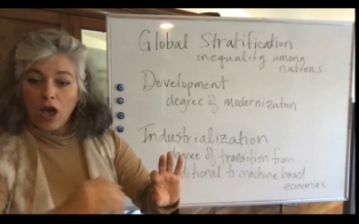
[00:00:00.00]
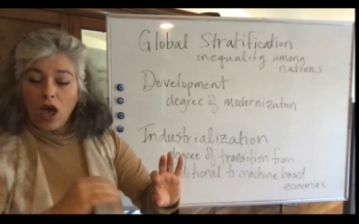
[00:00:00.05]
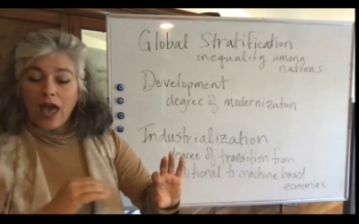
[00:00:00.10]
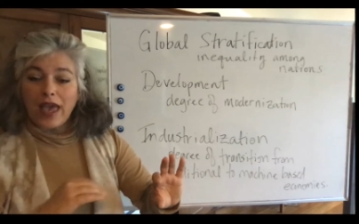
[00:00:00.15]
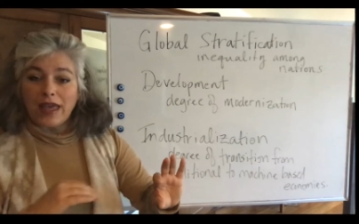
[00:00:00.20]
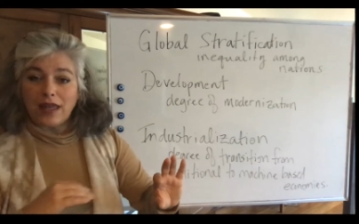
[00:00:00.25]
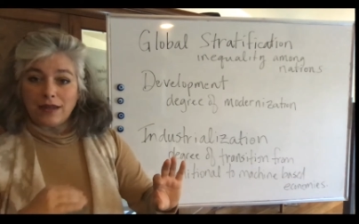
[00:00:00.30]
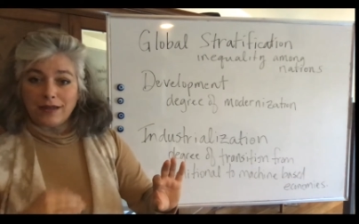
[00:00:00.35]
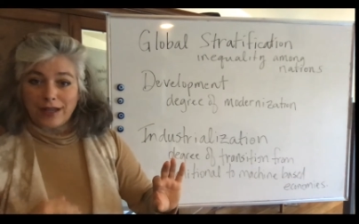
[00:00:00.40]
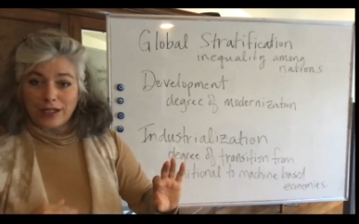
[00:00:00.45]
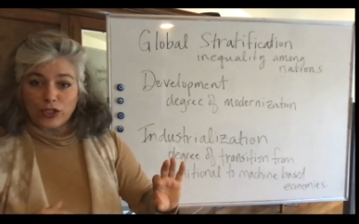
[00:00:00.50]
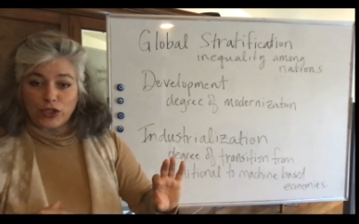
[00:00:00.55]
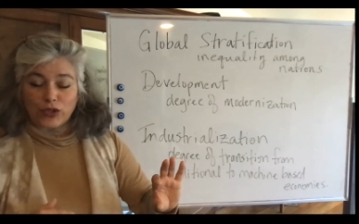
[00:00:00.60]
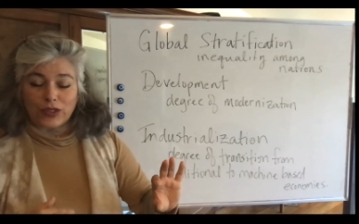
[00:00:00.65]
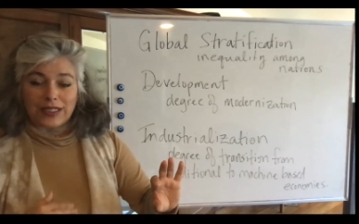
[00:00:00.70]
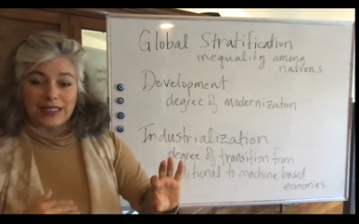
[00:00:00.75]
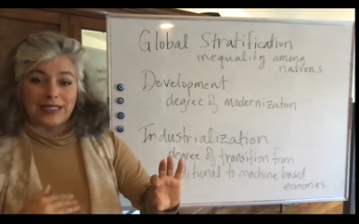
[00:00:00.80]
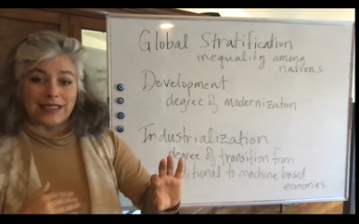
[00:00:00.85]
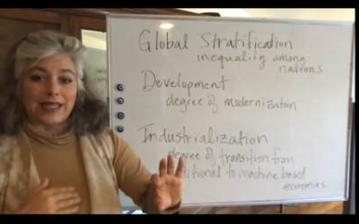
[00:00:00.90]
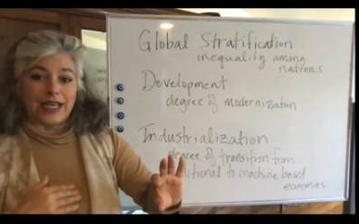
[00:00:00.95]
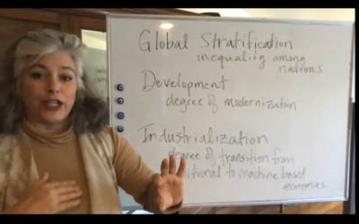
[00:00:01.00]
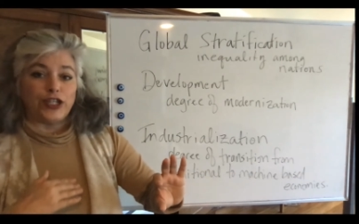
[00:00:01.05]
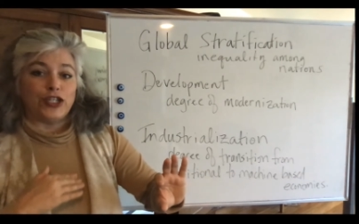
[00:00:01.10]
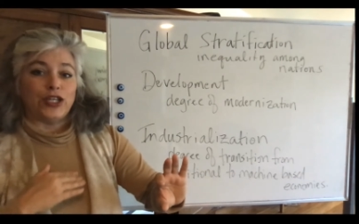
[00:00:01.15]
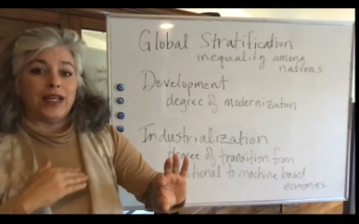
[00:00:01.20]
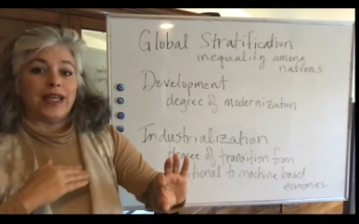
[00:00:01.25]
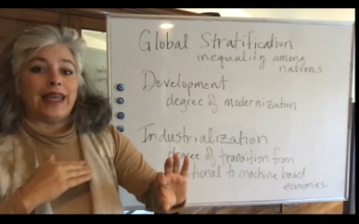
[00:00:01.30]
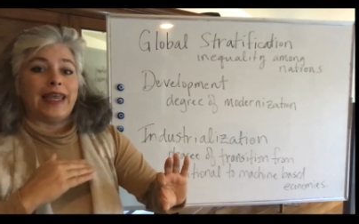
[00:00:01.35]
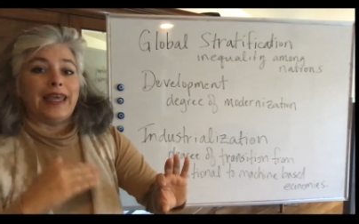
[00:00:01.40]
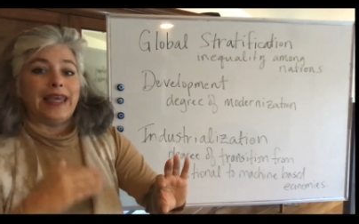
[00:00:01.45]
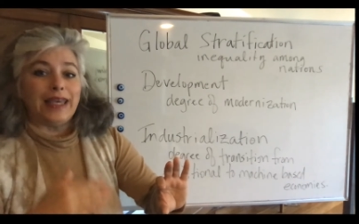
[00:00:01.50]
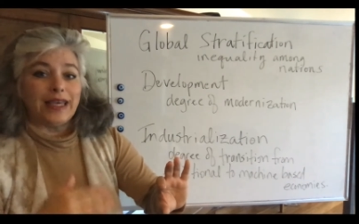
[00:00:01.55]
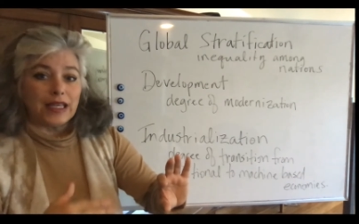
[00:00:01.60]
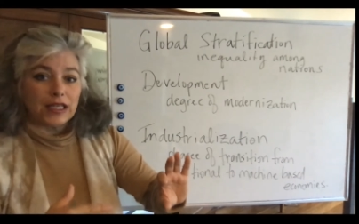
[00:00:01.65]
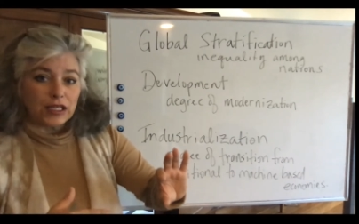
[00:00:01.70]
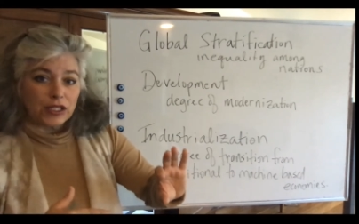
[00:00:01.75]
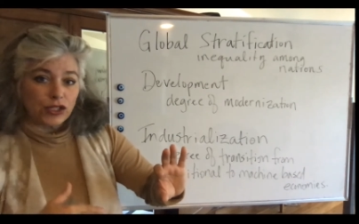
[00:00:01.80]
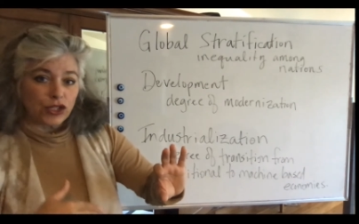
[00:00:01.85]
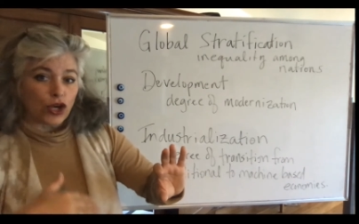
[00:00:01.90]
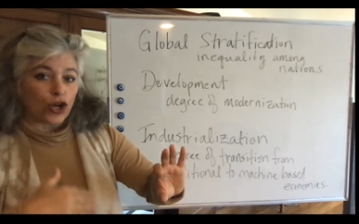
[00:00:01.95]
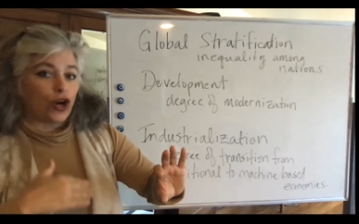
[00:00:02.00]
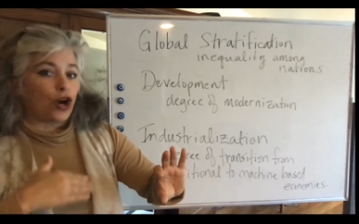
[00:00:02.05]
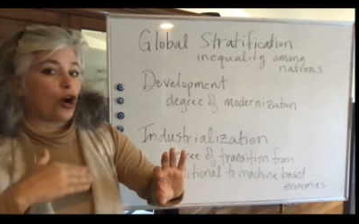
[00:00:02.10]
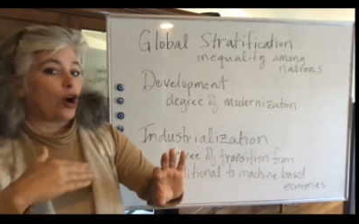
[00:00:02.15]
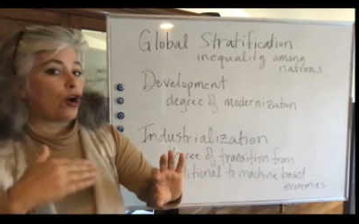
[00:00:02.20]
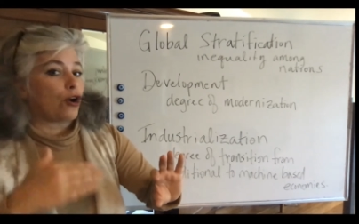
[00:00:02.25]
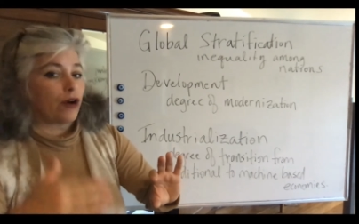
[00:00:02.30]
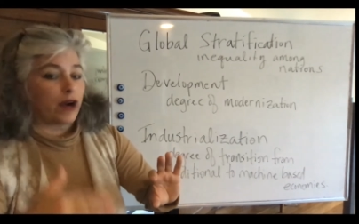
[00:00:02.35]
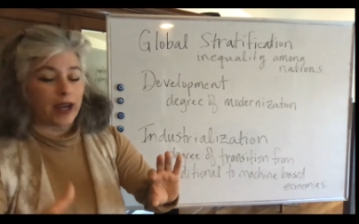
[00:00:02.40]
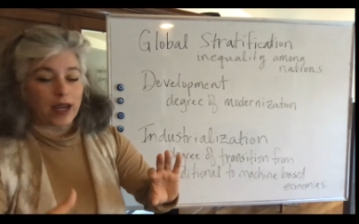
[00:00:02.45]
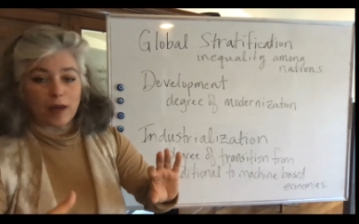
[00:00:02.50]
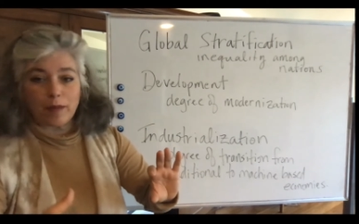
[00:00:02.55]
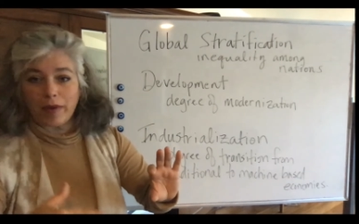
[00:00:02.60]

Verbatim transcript: Industrialization is occurring,